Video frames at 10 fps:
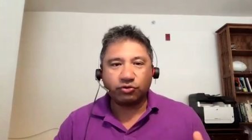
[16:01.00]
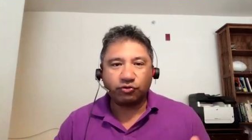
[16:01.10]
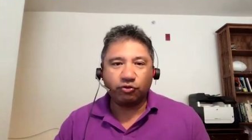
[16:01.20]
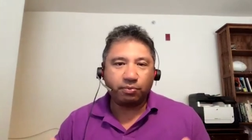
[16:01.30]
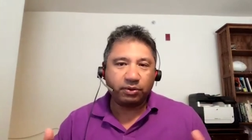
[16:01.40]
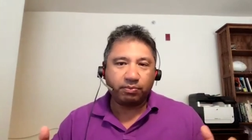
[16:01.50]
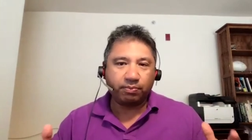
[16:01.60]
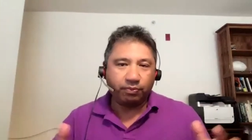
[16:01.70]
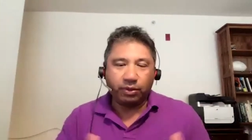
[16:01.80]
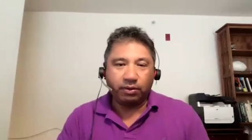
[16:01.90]
of truth,
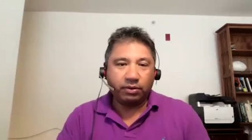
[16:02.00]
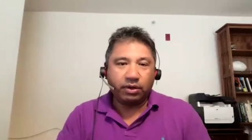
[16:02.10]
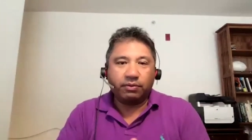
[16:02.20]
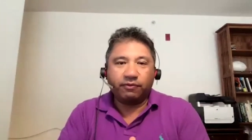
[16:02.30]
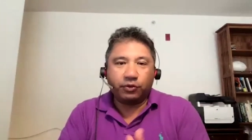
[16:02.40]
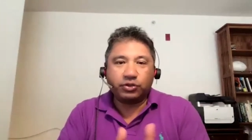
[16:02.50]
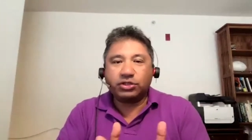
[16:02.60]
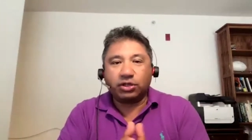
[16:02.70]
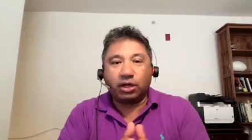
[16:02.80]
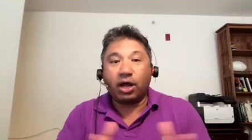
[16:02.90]
you know,
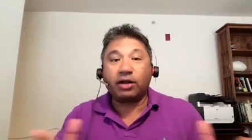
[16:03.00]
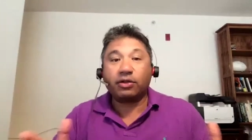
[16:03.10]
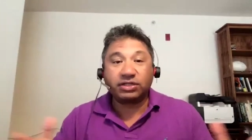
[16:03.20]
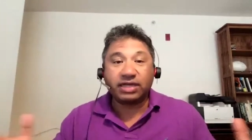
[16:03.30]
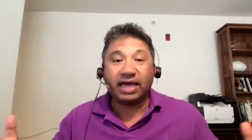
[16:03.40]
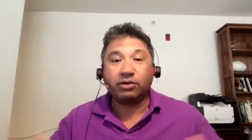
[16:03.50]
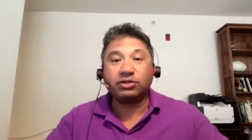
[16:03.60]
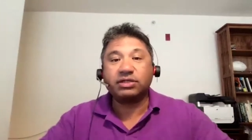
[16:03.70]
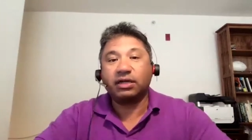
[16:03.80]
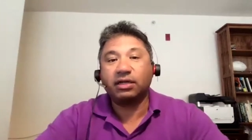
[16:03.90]
versus a lot of those
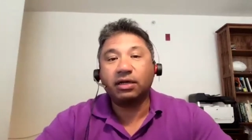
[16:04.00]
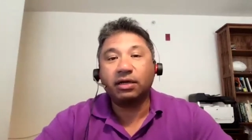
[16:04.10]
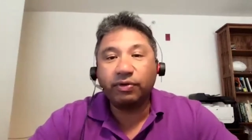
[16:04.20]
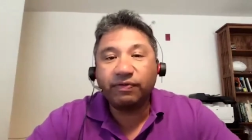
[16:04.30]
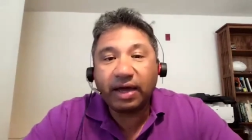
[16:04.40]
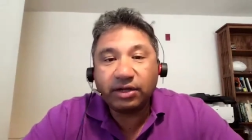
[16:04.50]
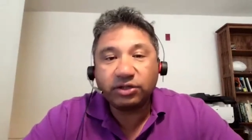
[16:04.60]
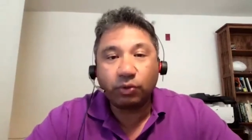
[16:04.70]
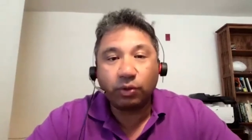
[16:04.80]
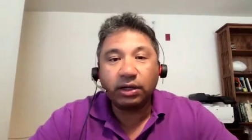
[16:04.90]
silos that we've had
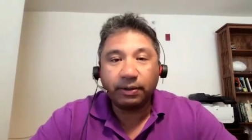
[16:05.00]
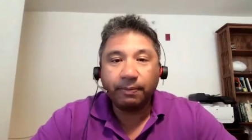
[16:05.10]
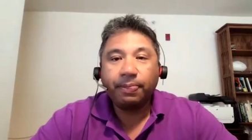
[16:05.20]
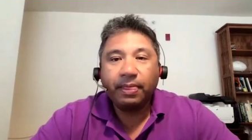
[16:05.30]
historically.